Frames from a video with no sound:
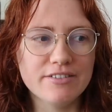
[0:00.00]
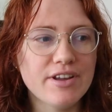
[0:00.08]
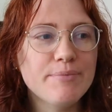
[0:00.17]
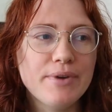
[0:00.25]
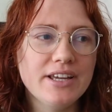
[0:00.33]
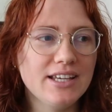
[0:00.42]

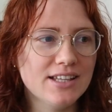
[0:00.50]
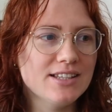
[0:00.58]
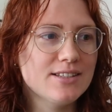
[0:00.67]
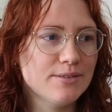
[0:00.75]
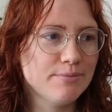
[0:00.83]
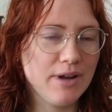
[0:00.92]
November
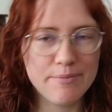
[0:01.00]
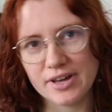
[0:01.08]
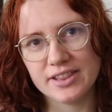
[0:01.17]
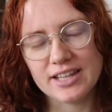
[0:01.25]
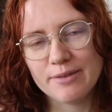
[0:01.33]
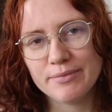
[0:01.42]
is my
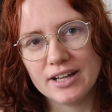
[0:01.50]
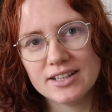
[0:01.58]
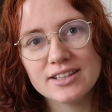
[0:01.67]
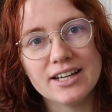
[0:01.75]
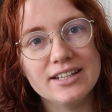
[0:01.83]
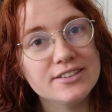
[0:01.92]
birthday
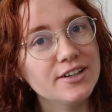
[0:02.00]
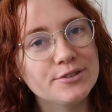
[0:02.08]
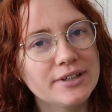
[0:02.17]
month. I turned